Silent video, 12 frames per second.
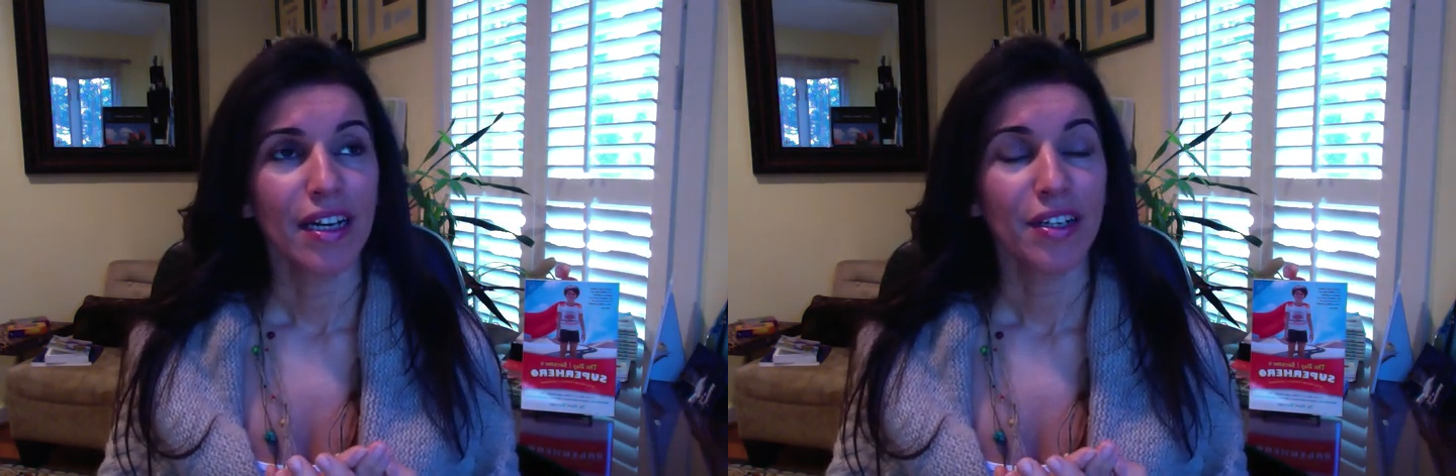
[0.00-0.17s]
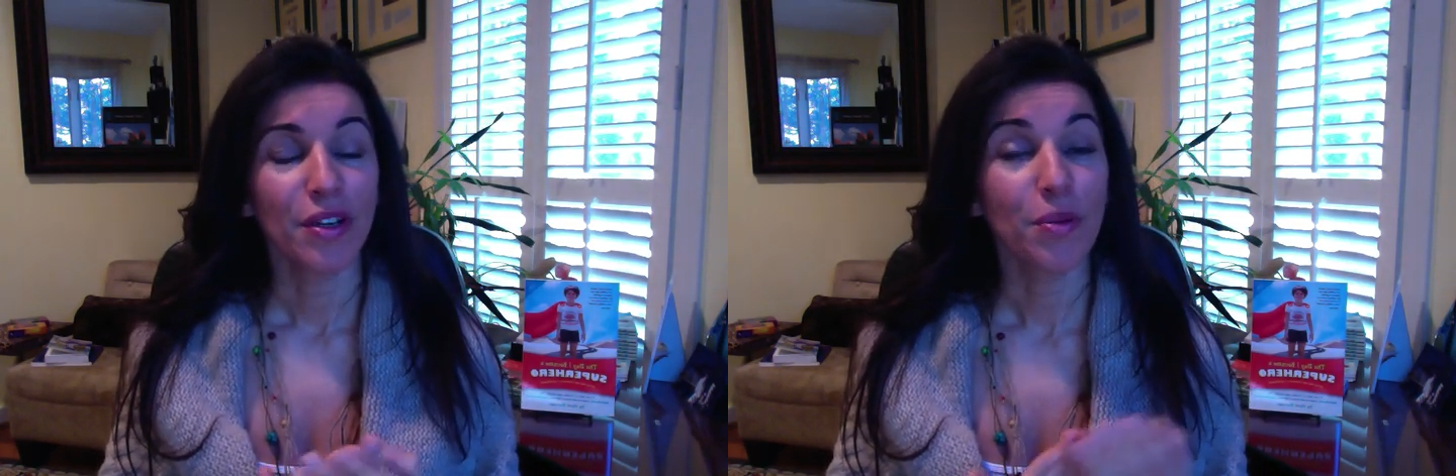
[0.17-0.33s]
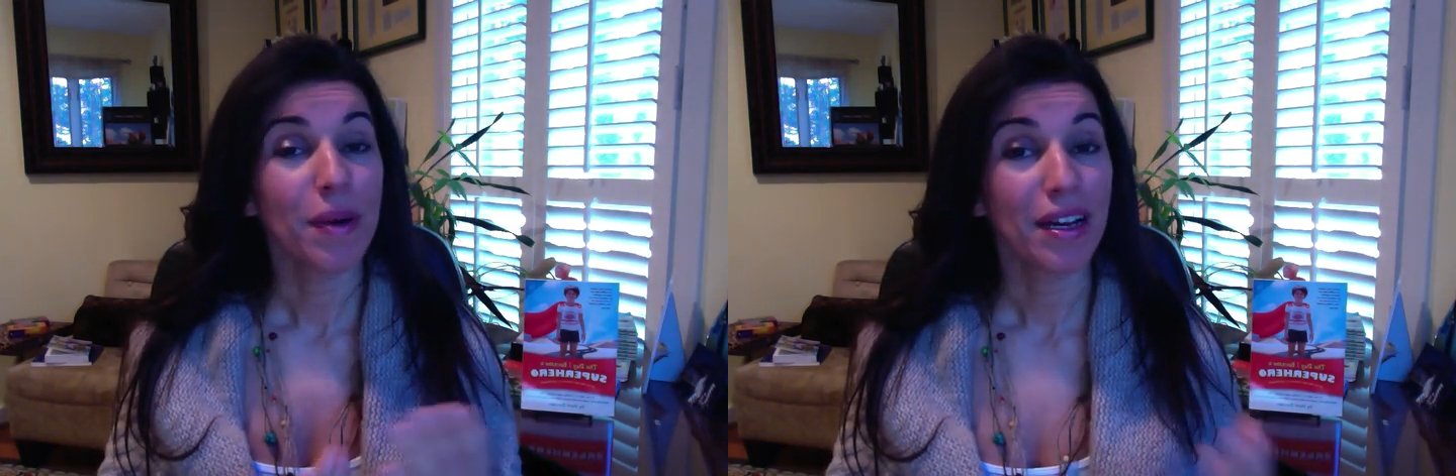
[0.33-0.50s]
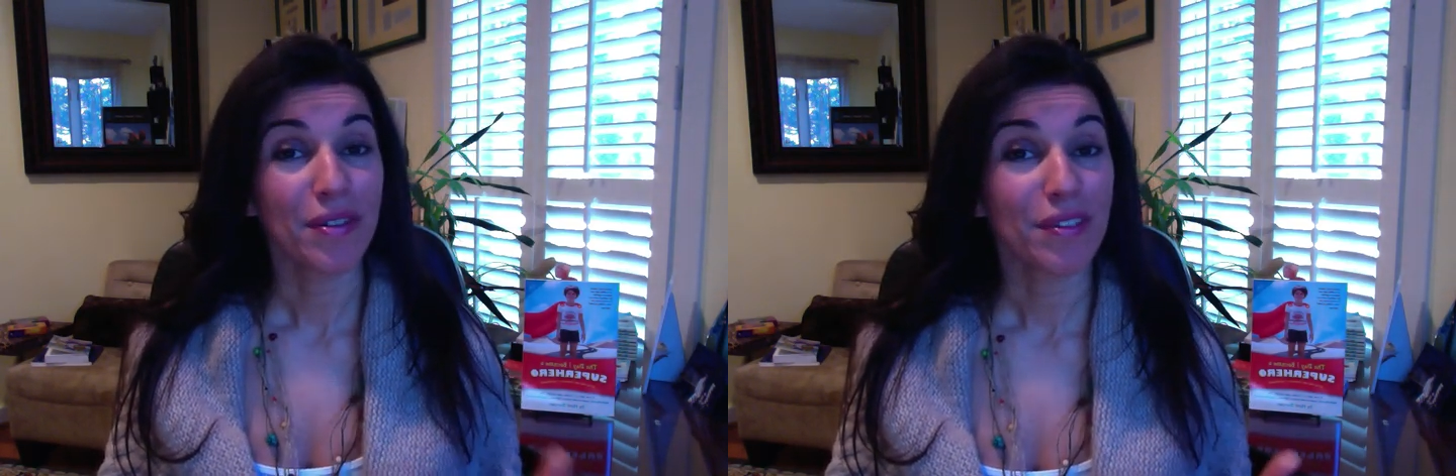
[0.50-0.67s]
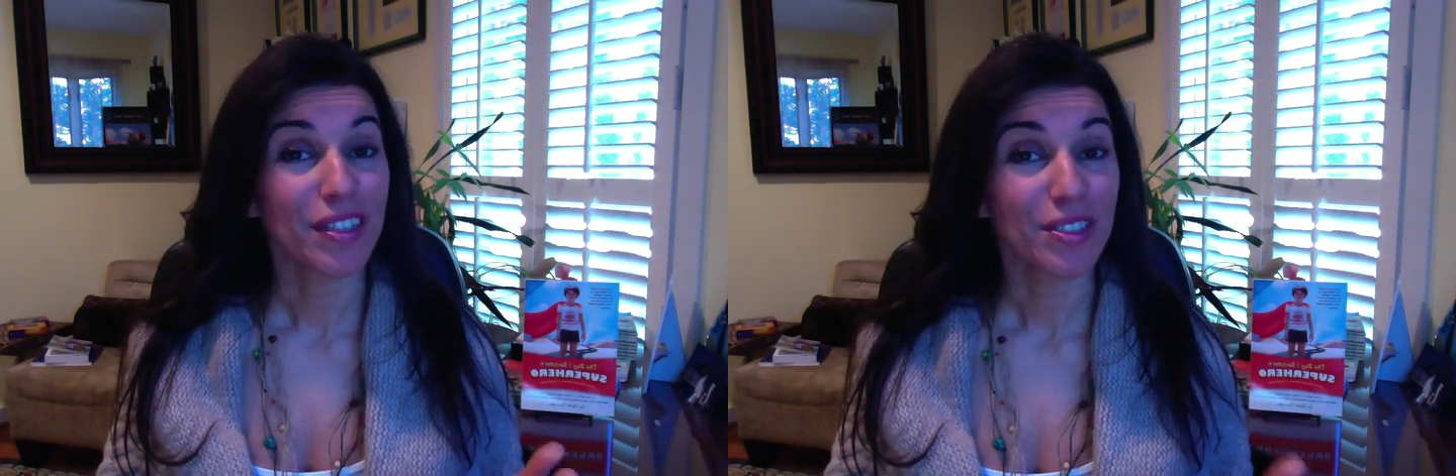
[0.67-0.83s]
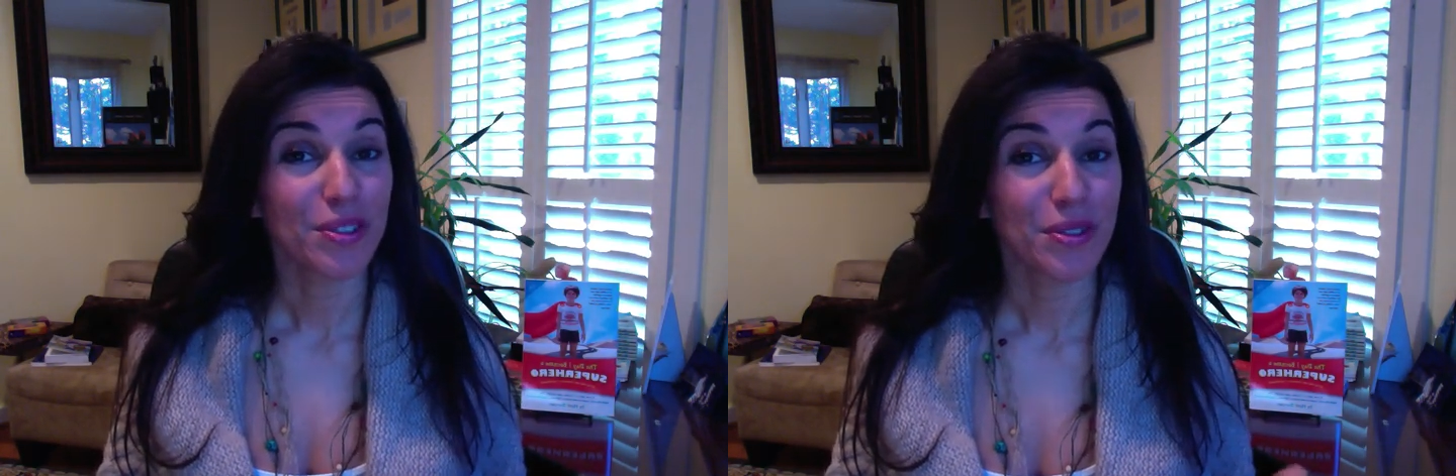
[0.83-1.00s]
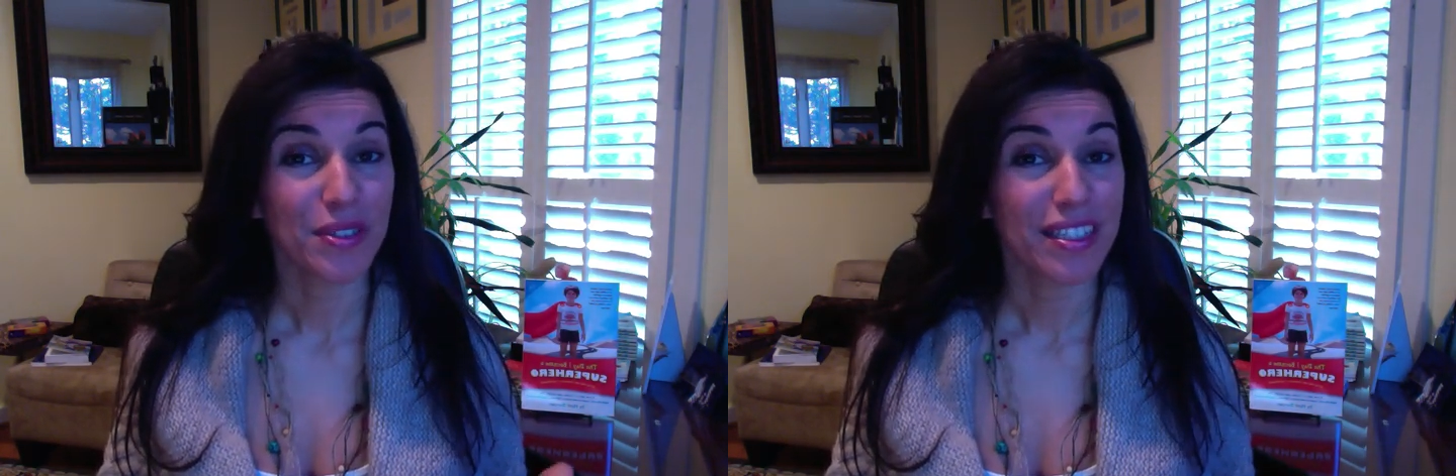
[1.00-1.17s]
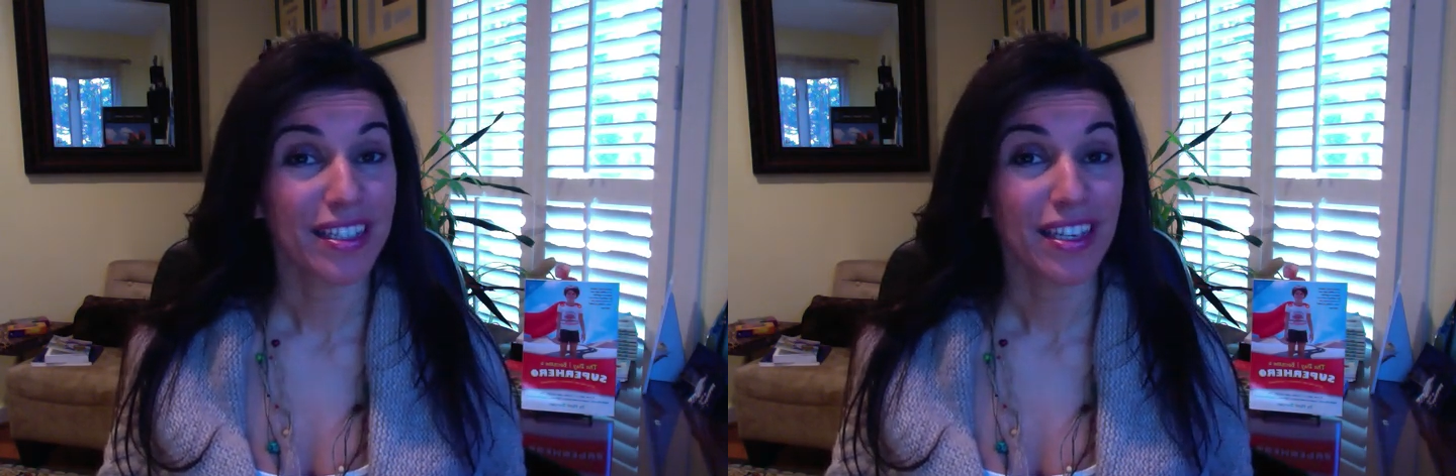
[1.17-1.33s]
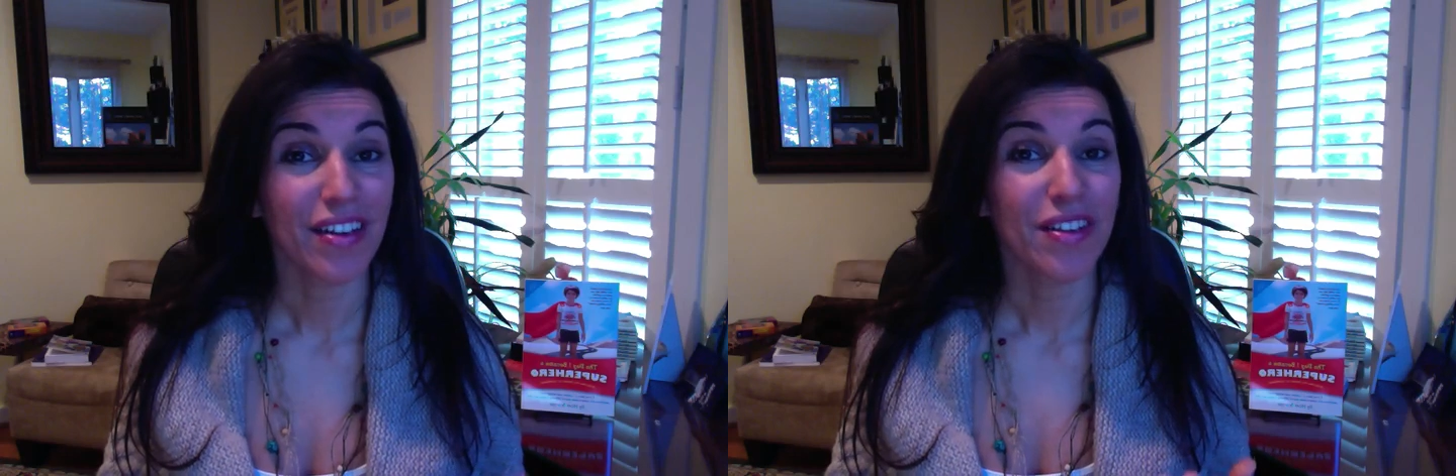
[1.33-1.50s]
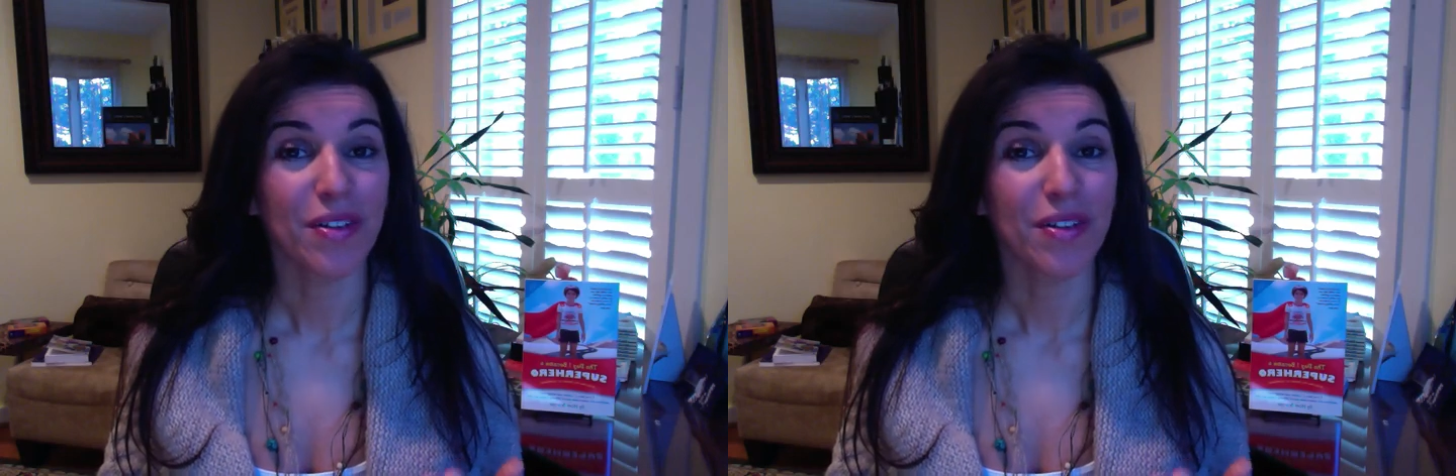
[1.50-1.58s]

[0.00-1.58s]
no matter what choice the other